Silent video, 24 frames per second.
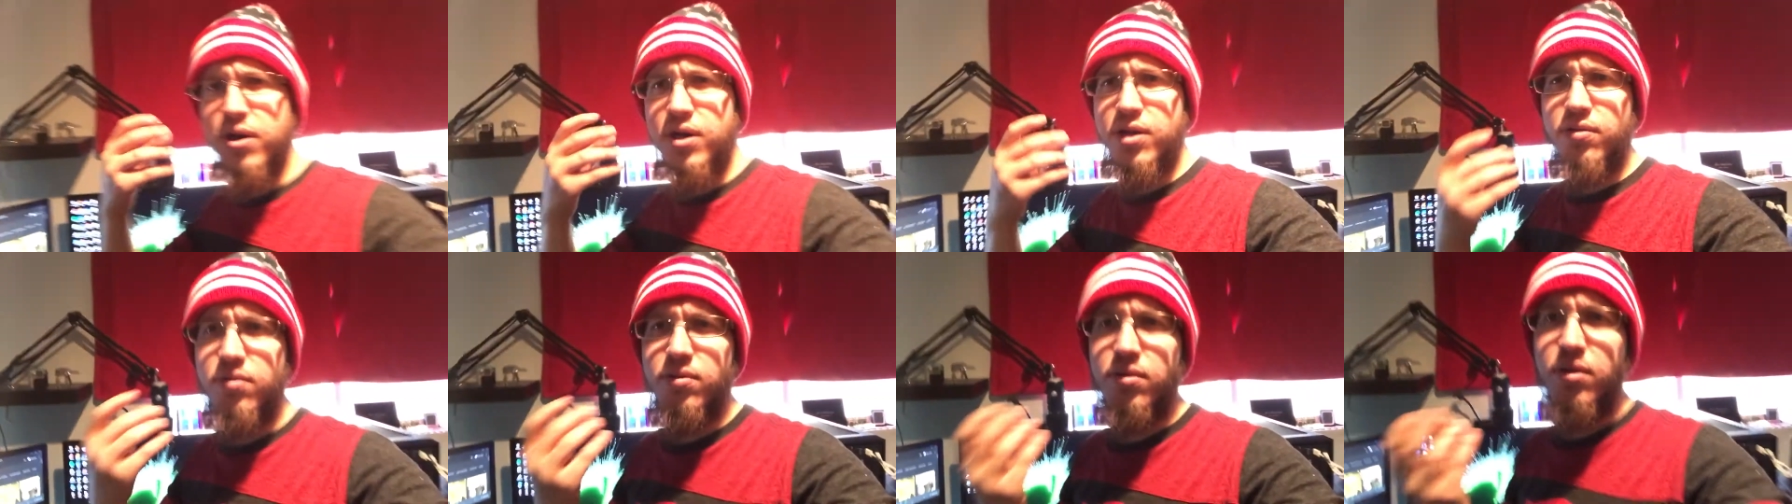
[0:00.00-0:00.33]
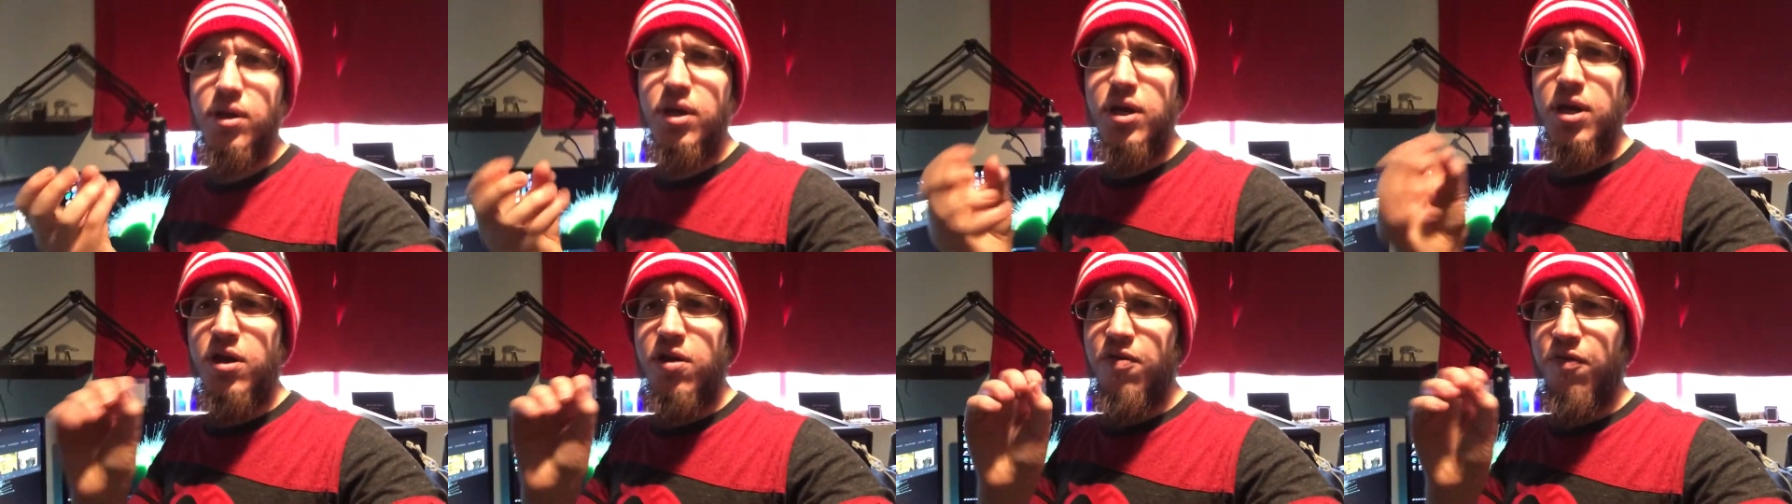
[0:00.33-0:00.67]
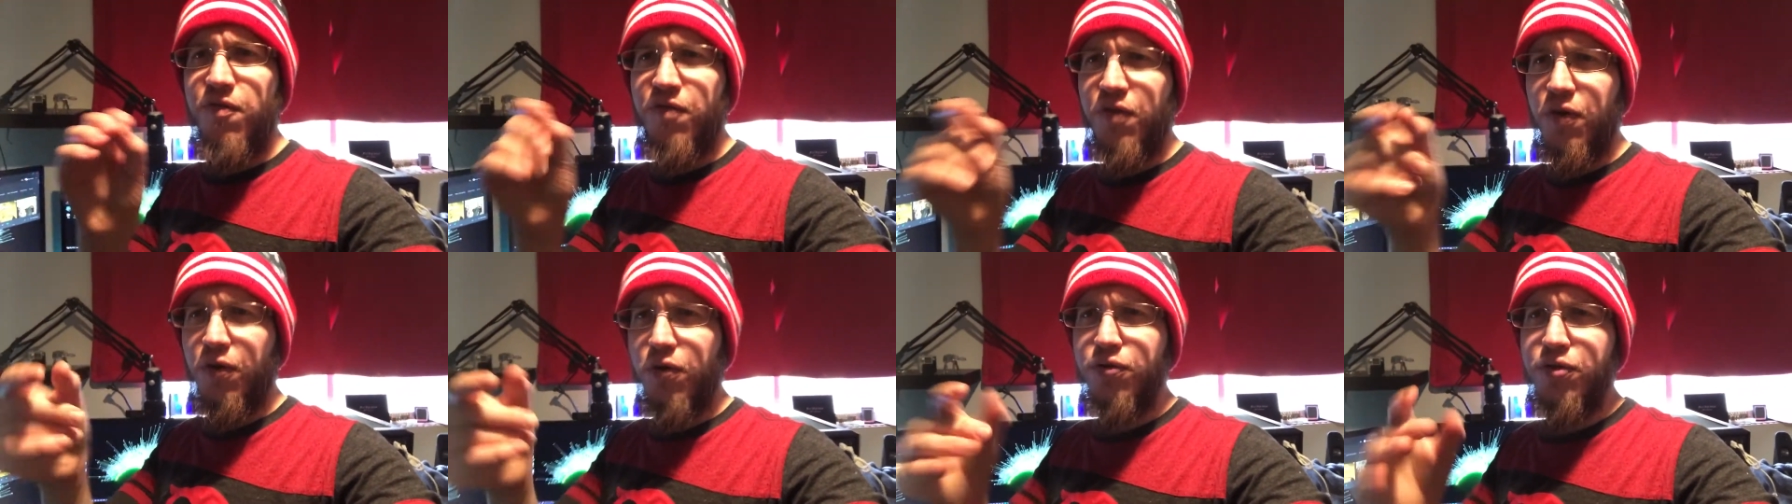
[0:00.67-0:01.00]
and
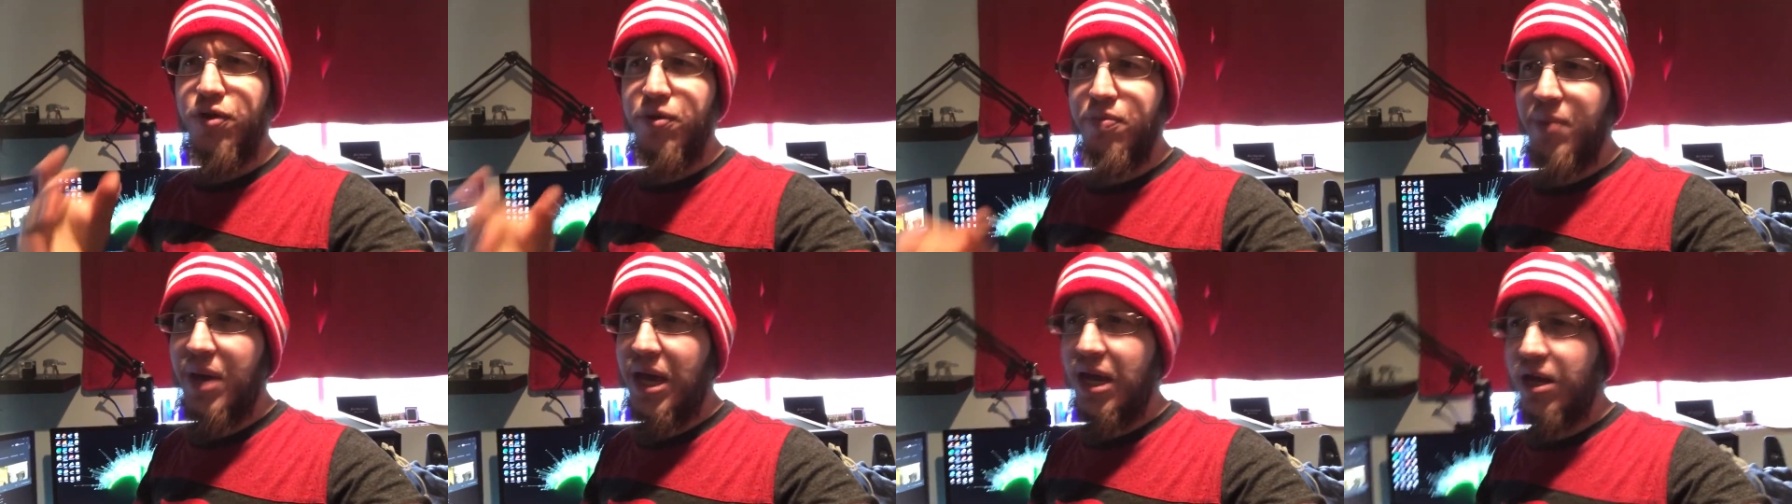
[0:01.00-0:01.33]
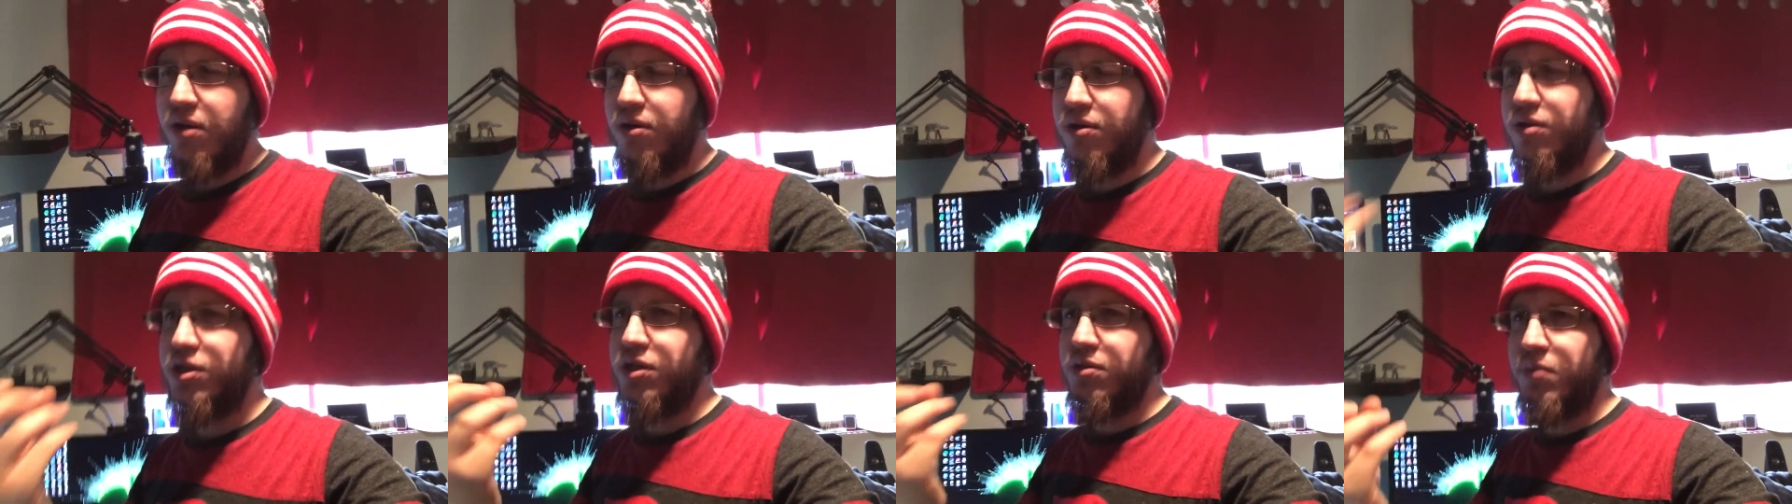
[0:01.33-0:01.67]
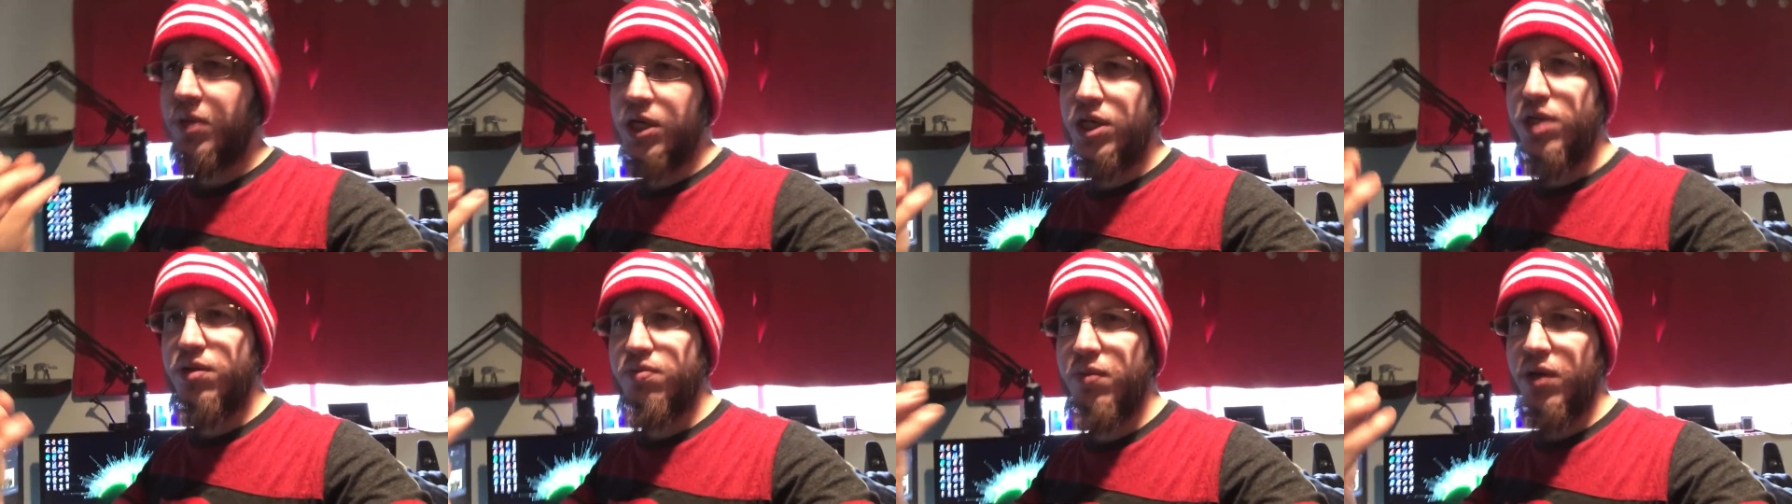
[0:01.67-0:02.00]
fold the metal to
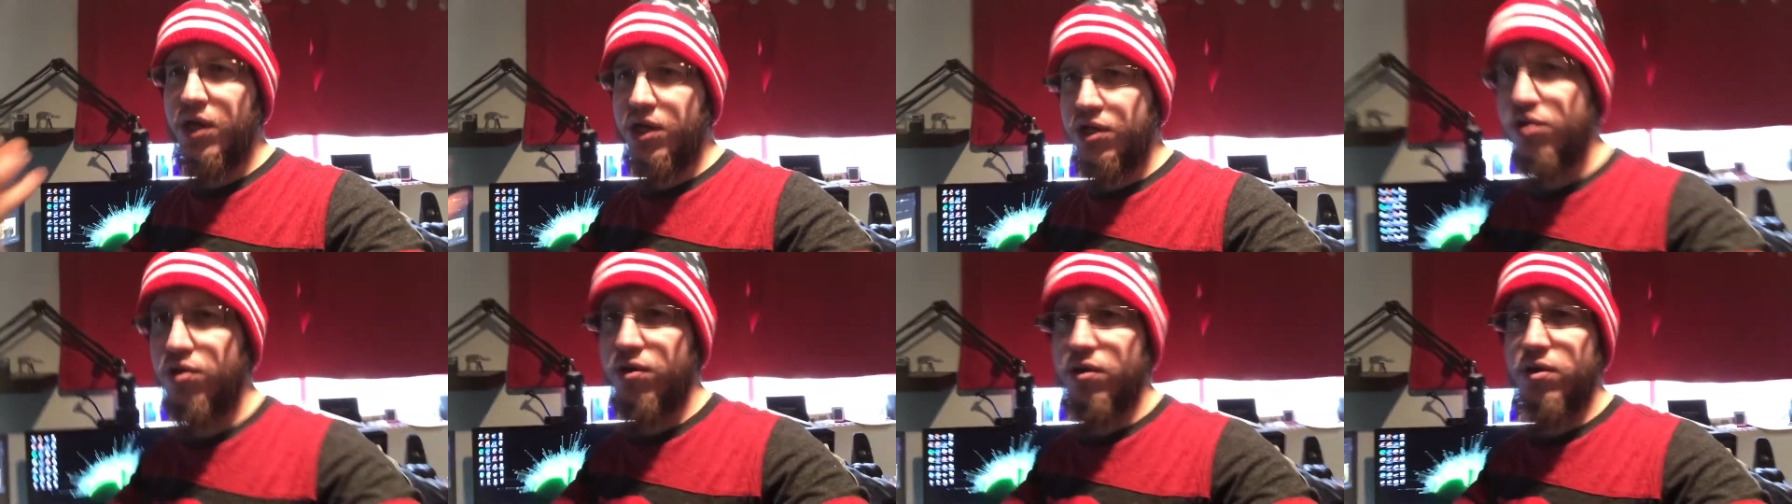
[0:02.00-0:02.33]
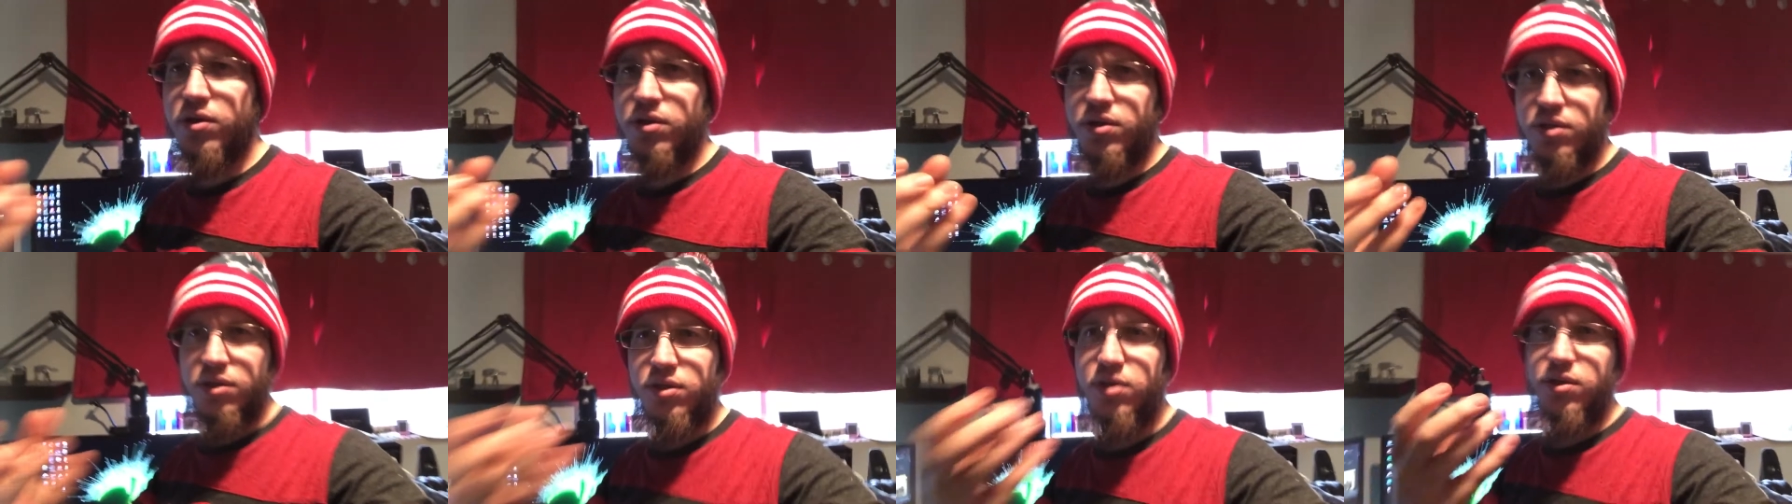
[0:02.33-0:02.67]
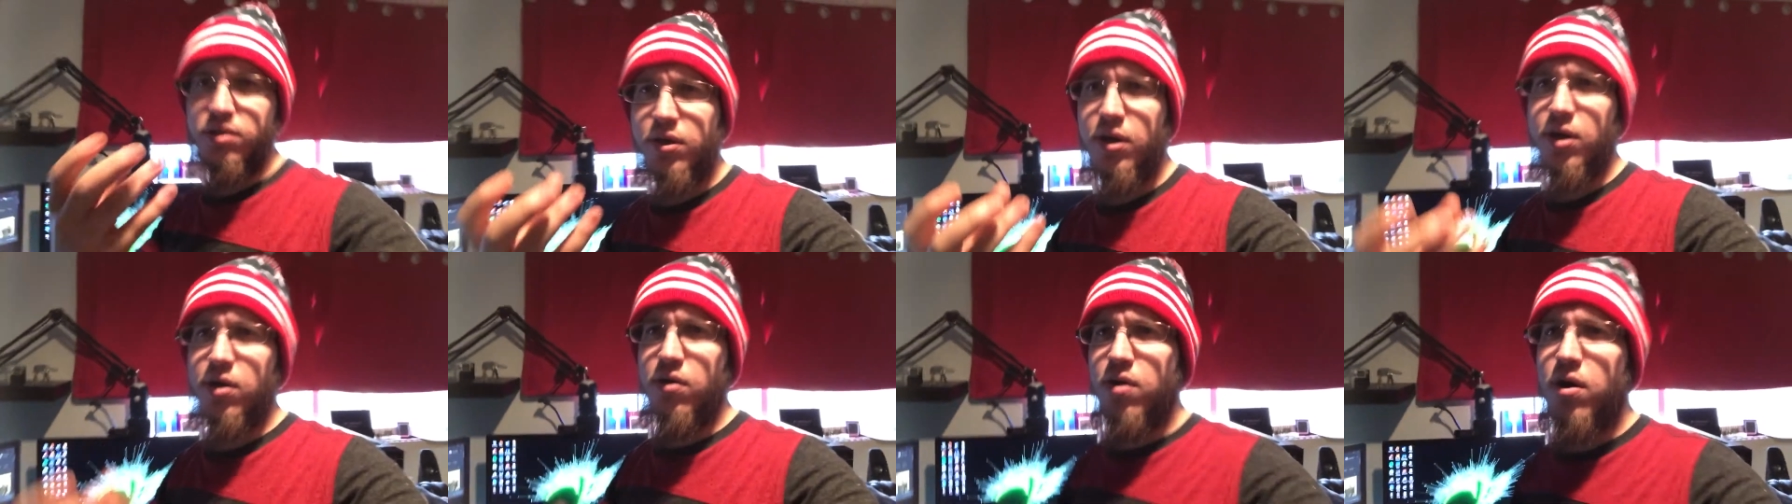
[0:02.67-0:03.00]
make, make sure
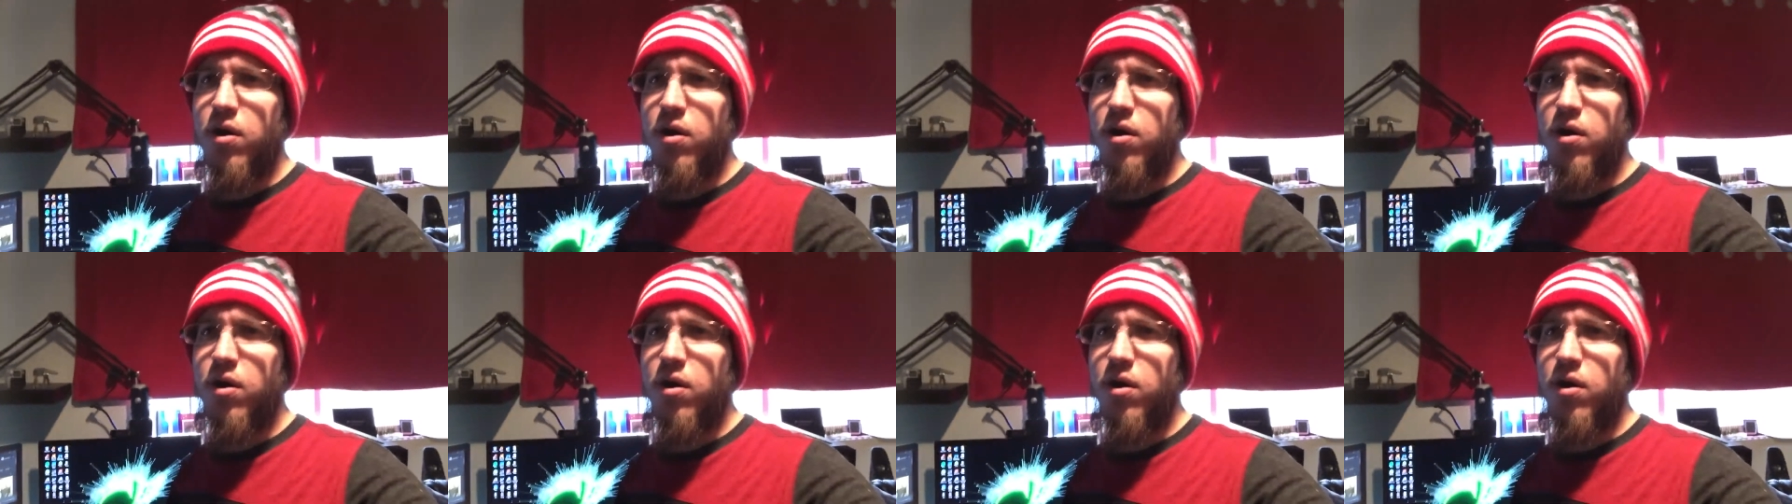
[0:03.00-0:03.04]
it's you know